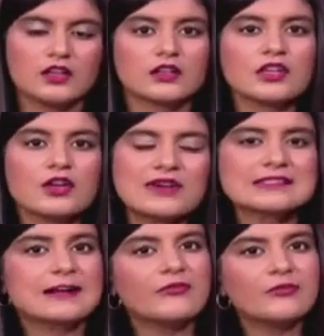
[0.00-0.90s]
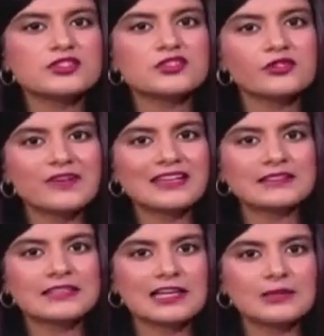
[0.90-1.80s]
The US government has
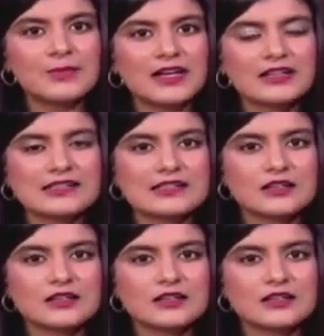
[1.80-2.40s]
revealed that Taliban has